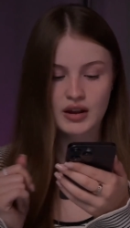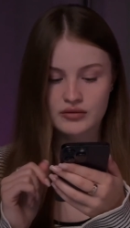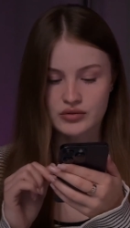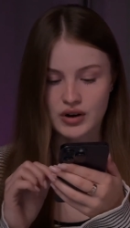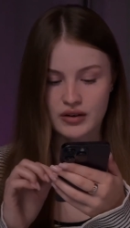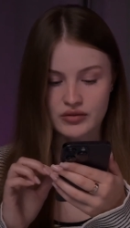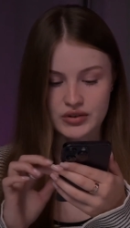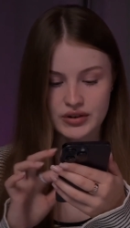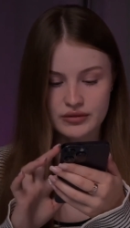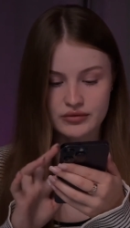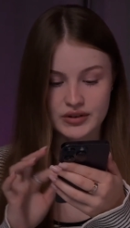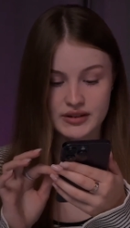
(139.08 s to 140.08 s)

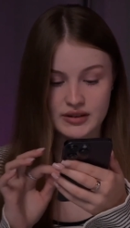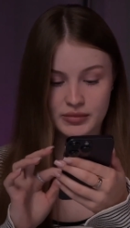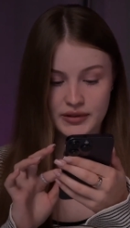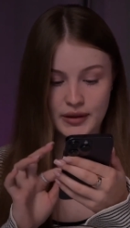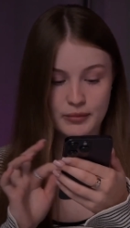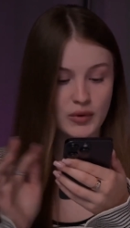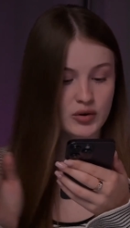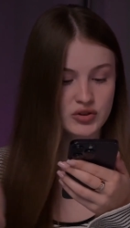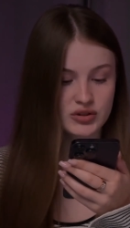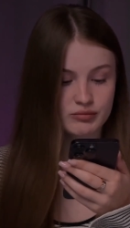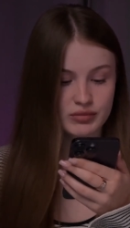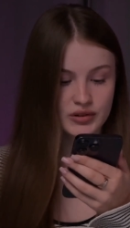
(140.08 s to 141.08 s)
forever. For example, the
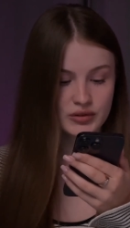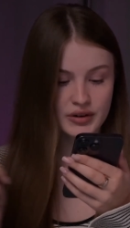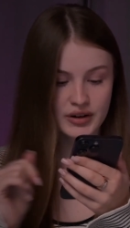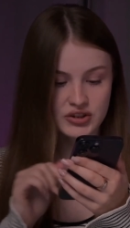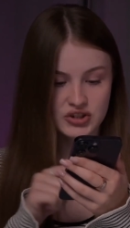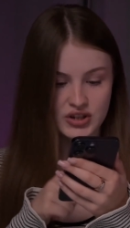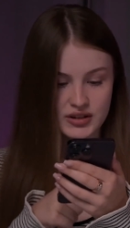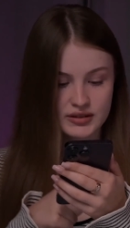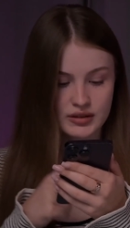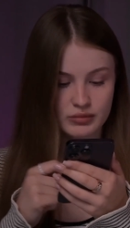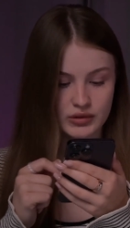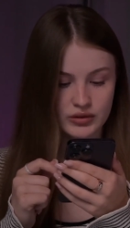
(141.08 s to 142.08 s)
motion blur, just
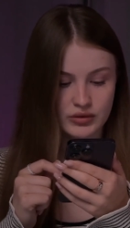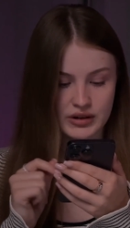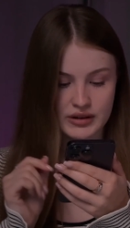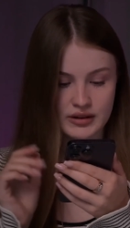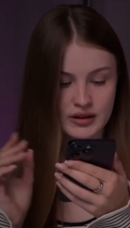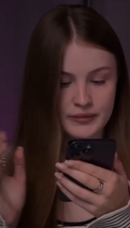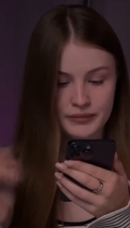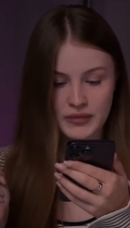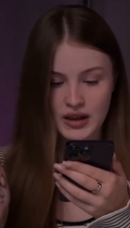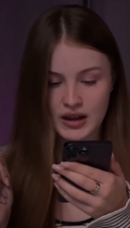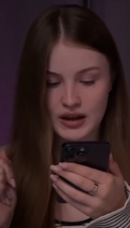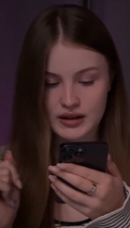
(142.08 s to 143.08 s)
the blur,
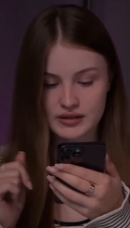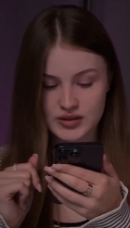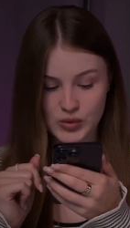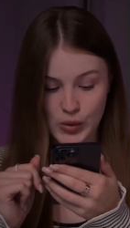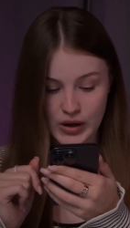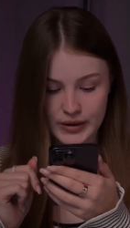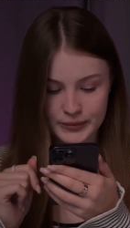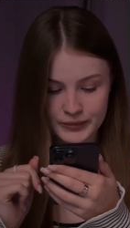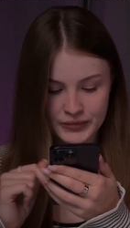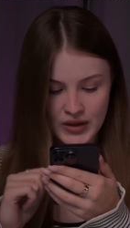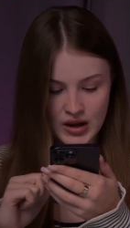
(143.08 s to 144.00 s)
and so on.